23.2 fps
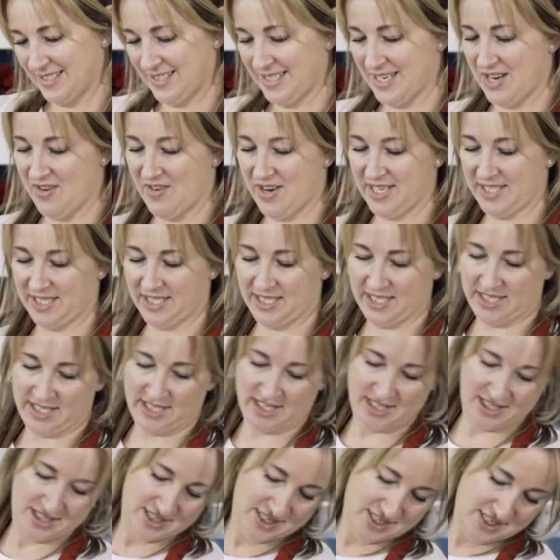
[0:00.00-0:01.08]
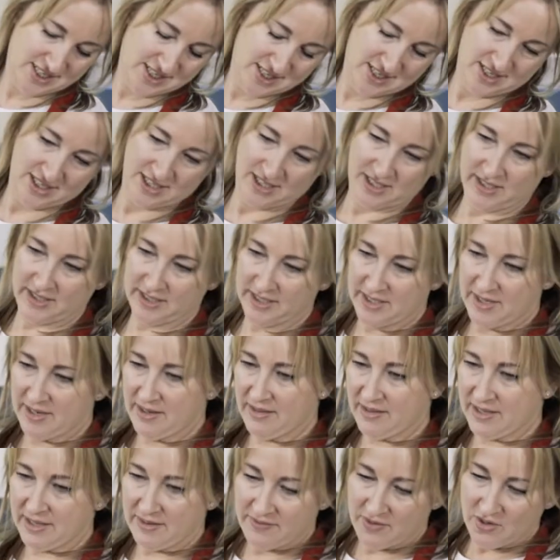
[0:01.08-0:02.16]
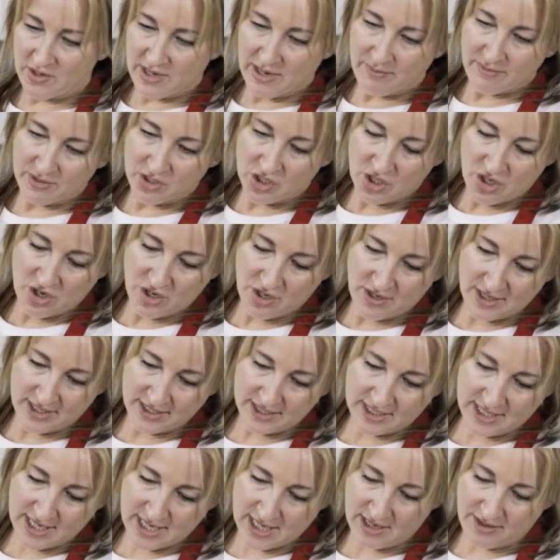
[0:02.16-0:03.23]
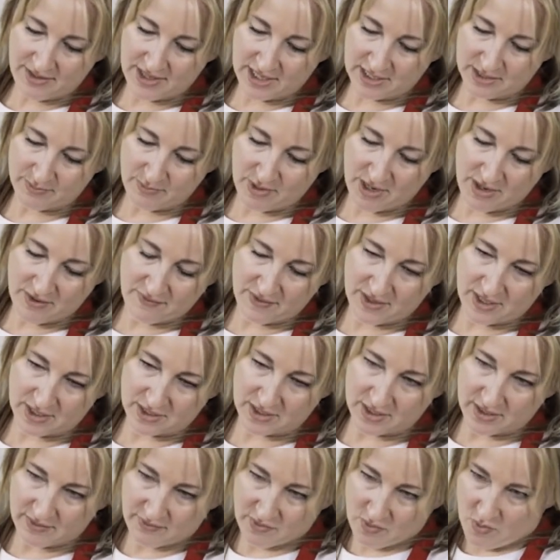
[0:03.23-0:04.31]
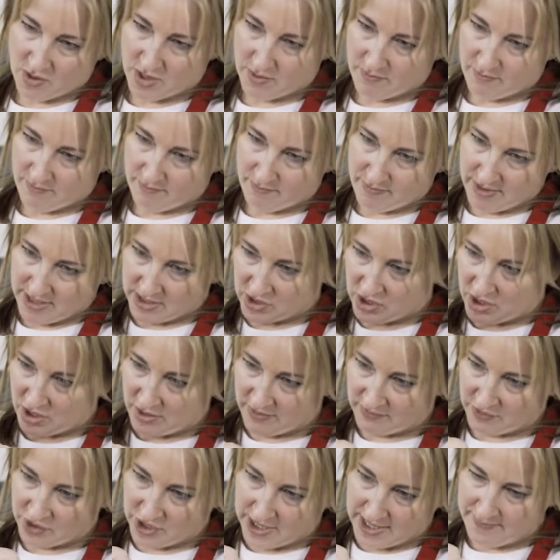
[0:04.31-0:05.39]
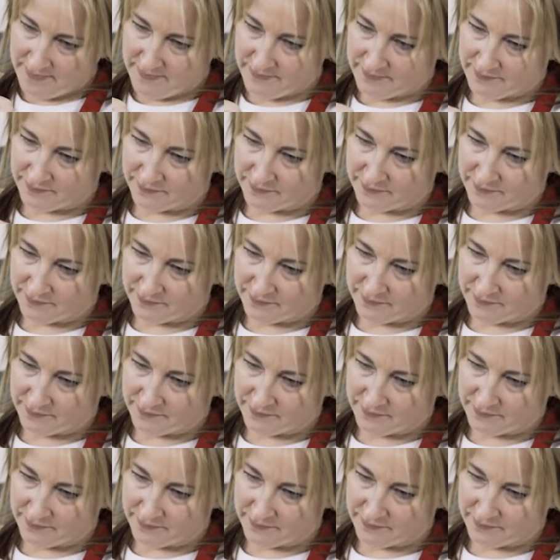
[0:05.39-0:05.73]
Nice. Did it fill up the jar nicely? I think it's perfect for one big jar of jam.